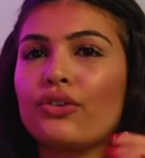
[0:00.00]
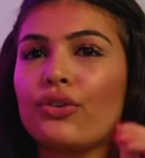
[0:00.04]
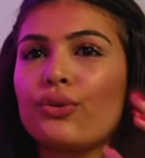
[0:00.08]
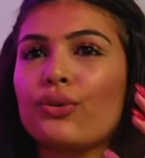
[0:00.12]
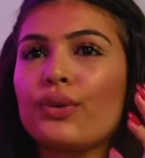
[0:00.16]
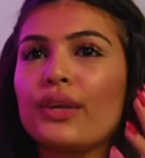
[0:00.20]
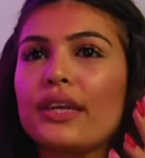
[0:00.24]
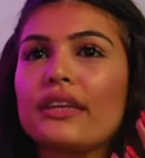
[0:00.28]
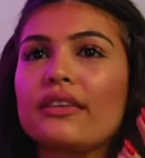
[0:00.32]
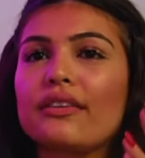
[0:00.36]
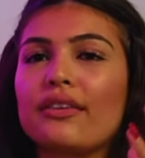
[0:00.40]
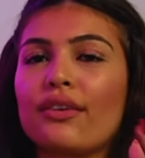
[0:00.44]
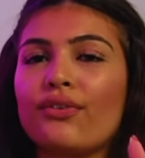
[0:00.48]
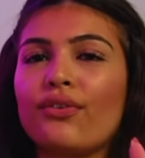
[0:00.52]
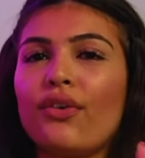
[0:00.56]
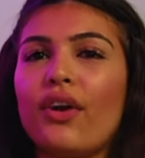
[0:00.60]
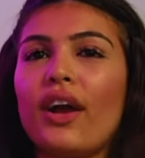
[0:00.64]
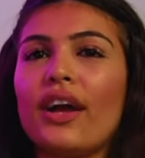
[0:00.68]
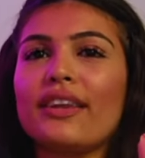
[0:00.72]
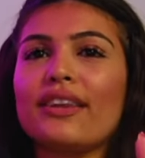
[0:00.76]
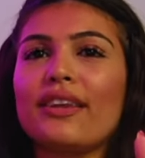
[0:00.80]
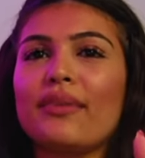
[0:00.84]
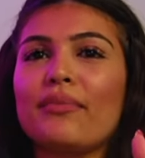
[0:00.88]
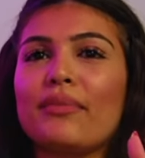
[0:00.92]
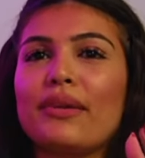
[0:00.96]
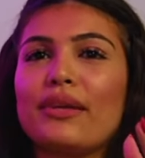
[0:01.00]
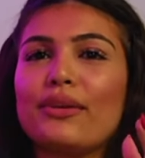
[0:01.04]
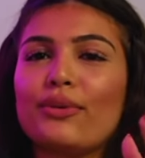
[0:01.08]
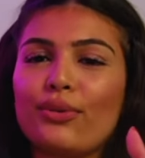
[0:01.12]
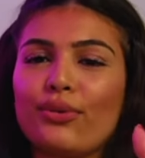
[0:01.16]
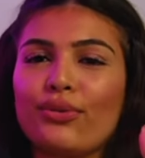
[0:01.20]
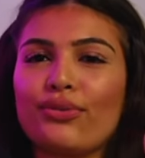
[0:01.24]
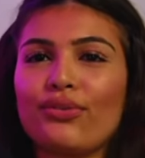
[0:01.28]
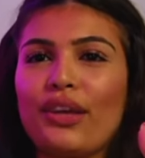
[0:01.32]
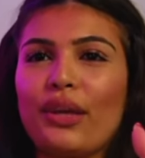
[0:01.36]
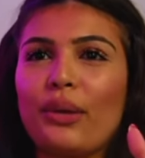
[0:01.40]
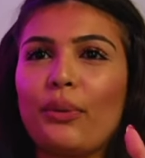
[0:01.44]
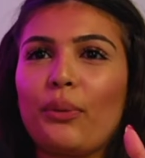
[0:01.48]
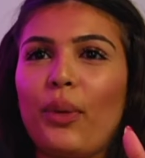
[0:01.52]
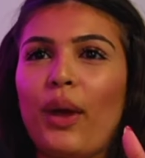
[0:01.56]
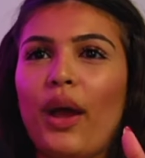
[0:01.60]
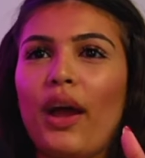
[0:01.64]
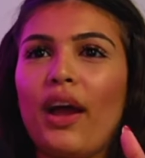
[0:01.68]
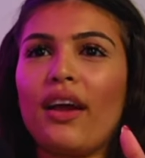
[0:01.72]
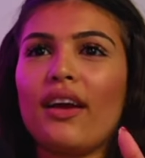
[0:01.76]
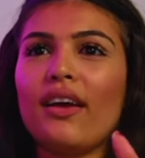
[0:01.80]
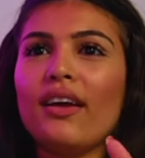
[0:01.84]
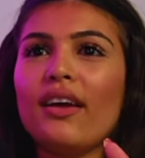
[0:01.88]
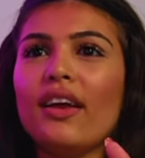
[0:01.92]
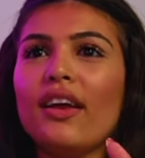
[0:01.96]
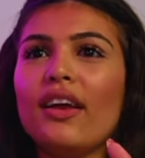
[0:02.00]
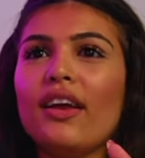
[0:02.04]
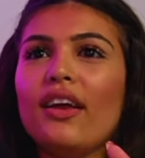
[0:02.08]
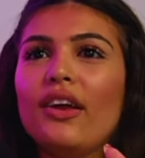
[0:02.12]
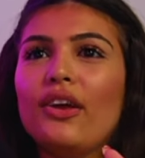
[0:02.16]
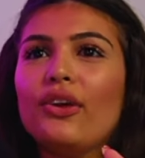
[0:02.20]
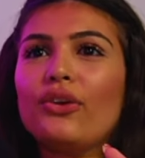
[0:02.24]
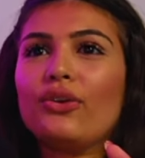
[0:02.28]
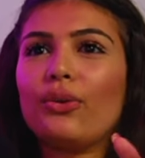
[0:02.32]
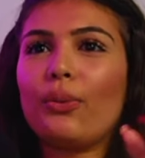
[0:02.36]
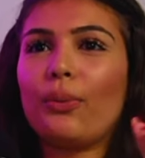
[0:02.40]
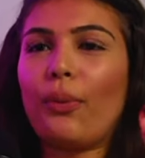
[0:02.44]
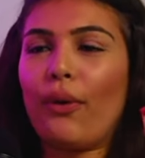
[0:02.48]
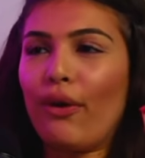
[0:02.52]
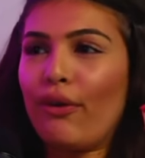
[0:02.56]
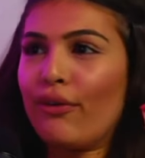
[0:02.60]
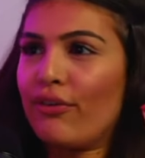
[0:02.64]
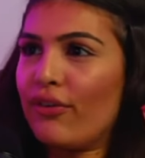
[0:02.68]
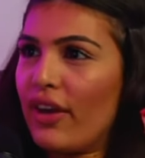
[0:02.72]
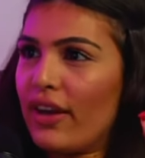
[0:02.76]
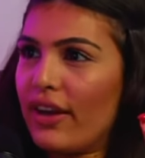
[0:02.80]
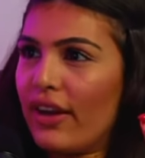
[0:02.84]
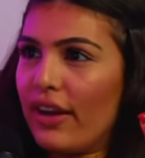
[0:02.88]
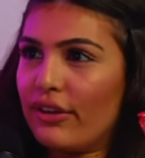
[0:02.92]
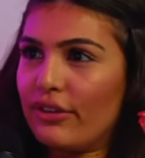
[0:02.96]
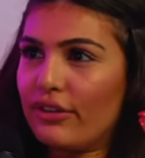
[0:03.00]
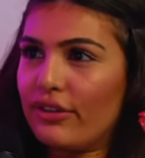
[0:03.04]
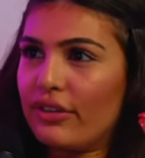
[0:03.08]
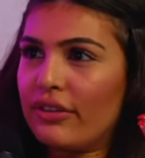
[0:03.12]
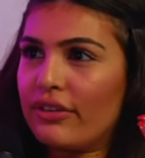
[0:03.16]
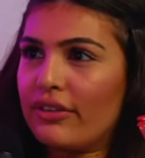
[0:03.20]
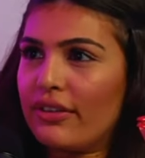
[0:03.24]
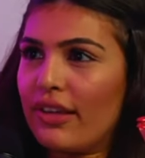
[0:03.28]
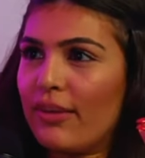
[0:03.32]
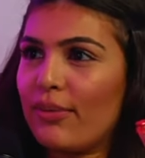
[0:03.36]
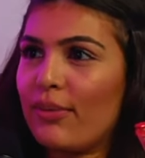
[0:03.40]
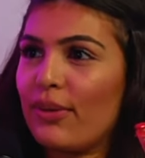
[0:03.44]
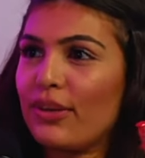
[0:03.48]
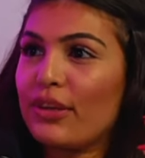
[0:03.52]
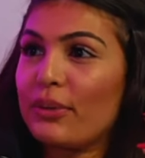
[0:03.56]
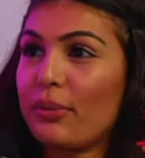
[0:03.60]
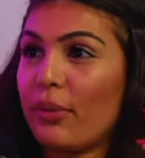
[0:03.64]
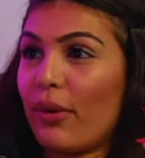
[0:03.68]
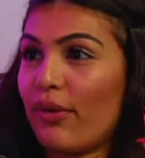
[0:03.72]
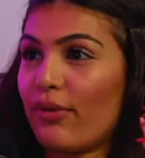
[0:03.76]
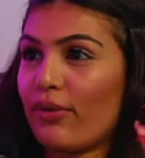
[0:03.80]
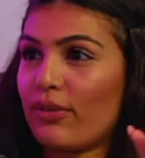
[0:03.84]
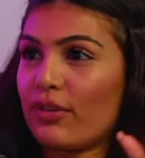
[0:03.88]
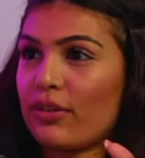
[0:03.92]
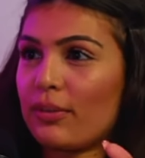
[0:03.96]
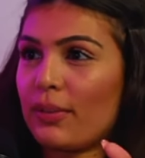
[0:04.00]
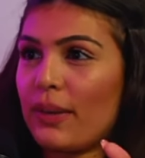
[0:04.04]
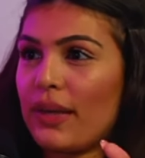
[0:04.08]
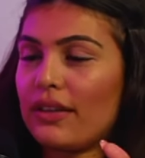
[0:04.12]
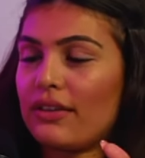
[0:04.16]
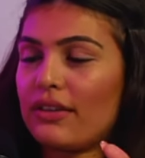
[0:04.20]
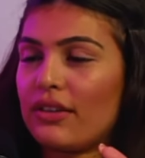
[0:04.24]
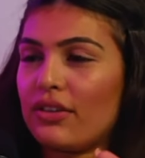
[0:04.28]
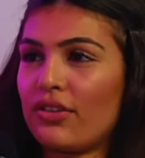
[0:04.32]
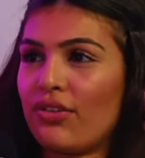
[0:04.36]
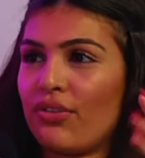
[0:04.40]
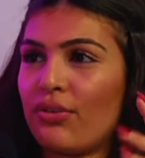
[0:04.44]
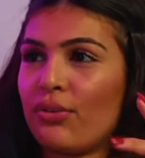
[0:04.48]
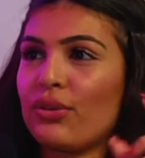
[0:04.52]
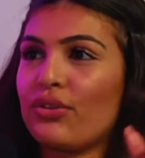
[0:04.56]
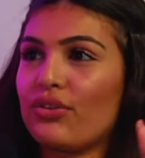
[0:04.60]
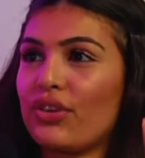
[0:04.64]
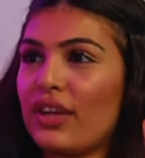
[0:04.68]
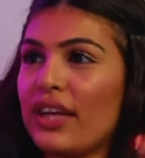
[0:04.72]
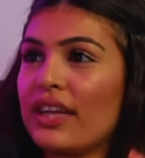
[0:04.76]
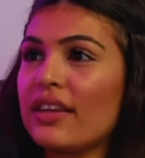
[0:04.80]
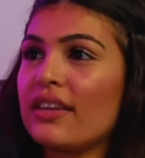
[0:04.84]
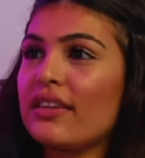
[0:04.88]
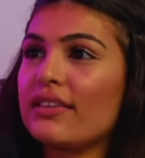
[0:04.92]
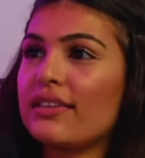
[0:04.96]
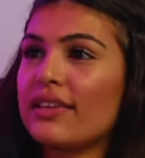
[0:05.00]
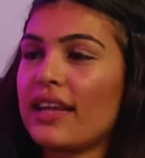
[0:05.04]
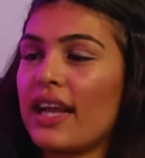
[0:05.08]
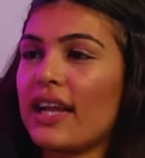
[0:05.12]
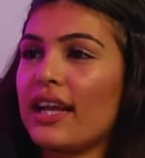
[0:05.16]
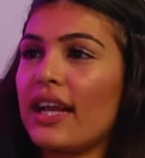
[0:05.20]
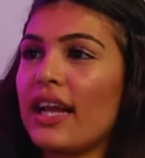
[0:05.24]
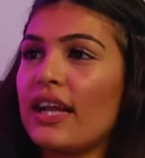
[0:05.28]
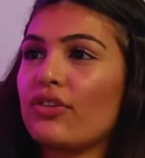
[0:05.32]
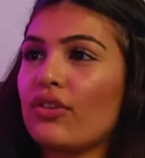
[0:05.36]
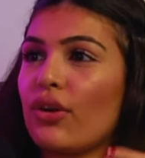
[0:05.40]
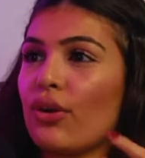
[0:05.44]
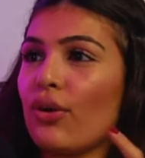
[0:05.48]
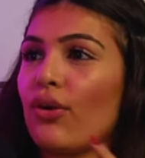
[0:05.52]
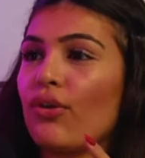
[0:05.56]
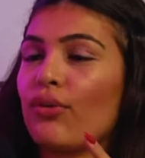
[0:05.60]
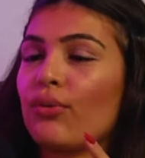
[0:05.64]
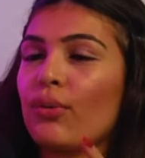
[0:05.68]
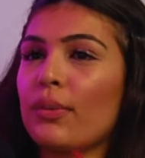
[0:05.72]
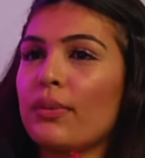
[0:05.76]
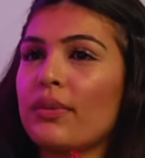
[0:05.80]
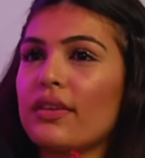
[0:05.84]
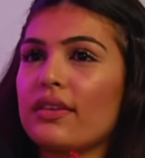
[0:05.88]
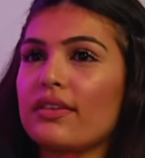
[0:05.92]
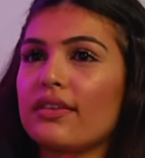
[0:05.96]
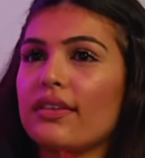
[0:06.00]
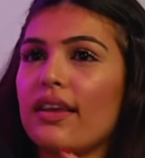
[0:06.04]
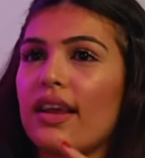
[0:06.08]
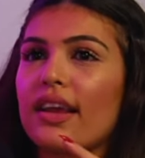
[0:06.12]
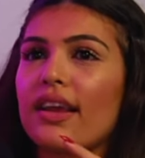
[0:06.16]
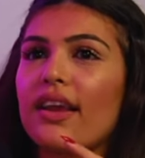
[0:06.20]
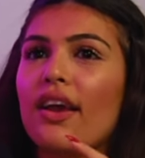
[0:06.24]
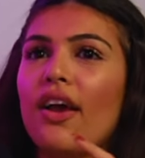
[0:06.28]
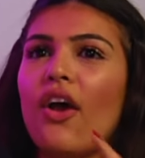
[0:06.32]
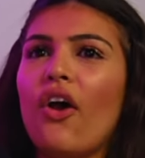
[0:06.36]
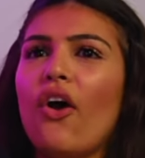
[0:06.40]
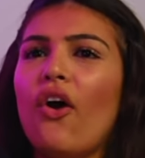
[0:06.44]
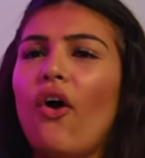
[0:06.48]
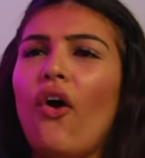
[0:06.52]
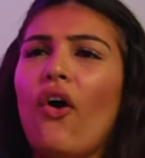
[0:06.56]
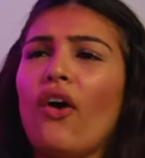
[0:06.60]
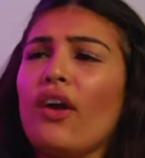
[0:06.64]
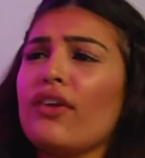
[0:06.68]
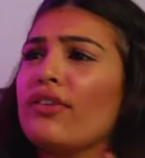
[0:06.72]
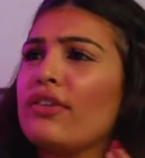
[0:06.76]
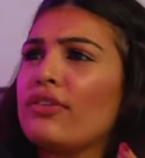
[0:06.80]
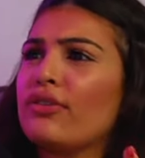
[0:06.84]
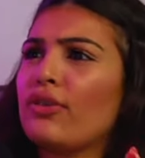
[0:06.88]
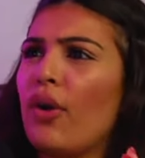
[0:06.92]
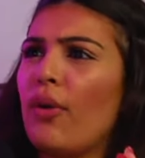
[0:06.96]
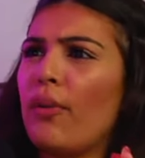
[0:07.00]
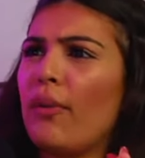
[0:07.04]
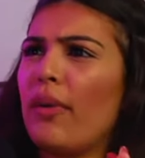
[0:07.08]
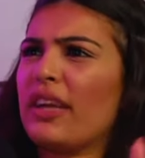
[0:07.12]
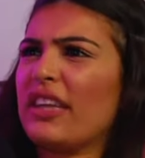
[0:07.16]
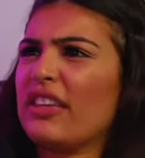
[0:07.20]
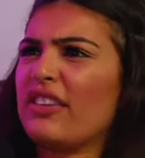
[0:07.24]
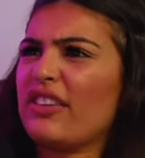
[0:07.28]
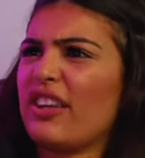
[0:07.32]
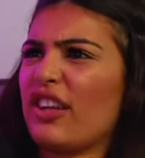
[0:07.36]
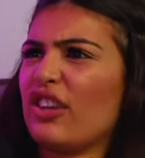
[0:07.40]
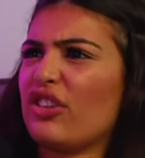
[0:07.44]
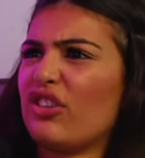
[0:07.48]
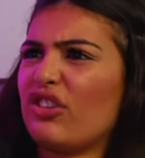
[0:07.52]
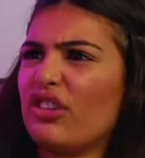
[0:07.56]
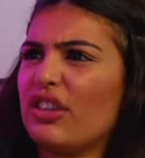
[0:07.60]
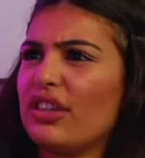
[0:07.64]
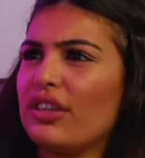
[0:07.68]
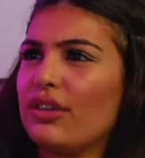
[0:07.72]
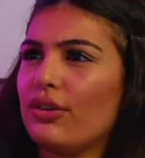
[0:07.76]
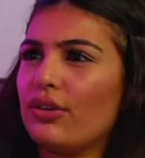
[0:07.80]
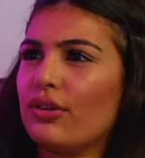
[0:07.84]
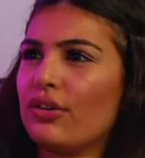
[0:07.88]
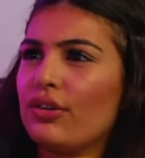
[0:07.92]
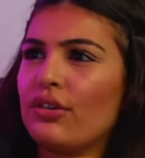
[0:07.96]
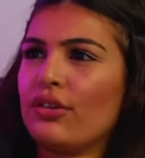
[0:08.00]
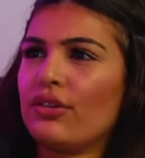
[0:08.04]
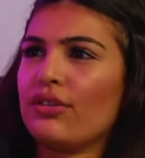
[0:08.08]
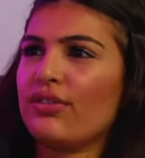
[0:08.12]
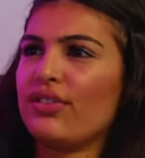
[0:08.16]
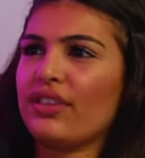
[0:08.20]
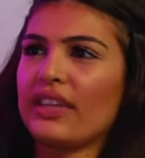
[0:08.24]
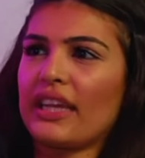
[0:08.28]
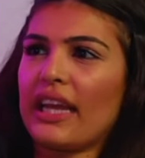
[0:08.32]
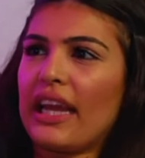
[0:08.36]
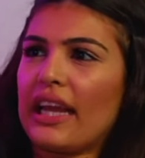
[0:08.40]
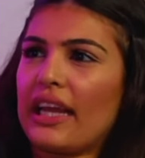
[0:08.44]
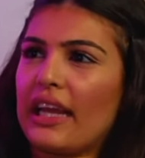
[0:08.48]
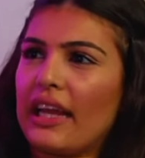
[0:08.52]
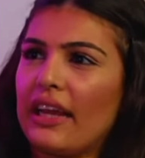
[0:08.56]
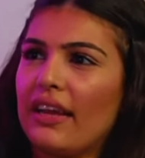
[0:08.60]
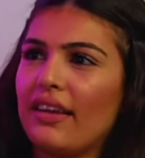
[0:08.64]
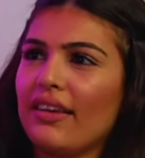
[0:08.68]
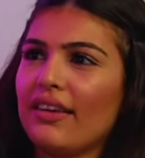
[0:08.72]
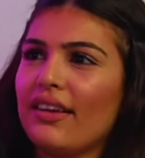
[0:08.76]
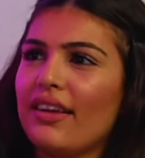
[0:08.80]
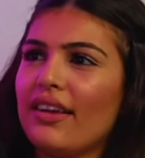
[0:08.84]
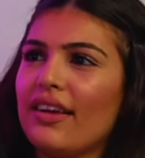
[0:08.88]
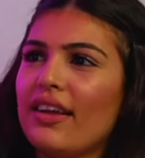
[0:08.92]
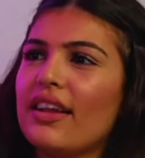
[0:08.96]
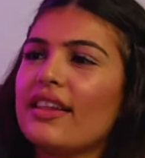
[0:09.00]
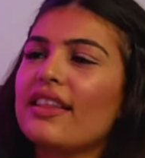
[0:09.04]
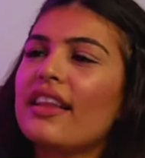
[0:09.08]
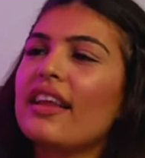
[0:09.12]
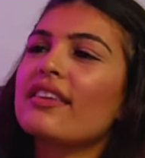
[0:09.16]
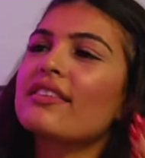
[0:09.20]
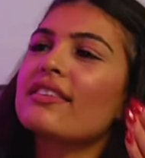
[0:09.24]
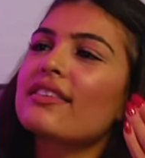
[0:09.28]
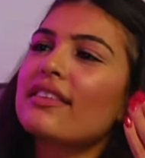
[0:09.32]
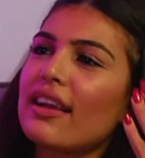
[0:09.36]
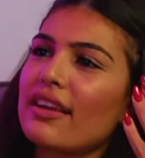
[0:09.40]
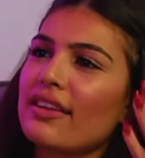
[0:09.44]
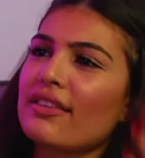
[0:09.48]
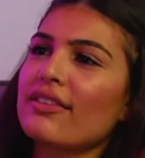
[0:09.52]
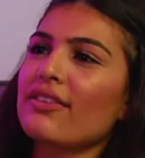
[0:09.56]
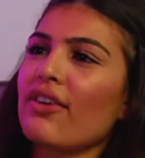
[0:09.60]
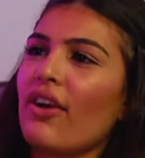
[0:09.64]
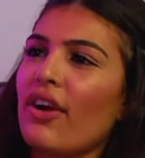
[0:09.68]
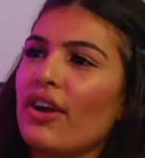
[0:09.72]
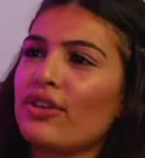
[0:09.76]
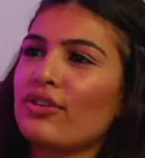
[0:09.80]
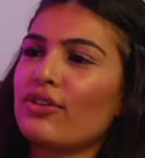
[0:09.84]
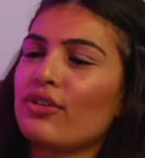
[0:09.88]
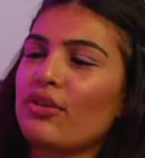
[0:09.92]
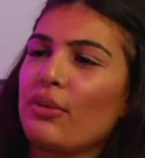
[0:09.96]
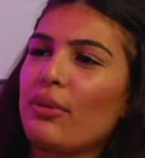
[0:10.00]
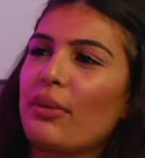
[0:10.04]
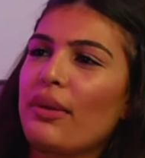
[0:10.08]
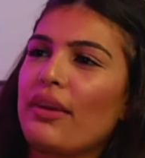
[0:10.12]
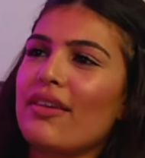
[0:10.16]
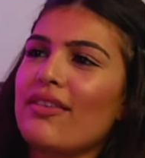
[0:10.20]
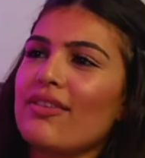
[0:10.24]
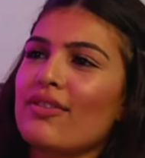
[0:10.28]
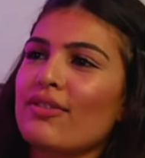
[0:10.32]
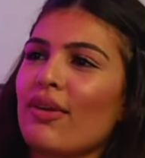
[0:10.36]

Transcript: You need to find the middle thing where you're both financially stable and you both respect each other. Which in this day and age, a lot of women say, "Oh, if he's got money, he's going to cheat on you. Forget it." there's that side to it.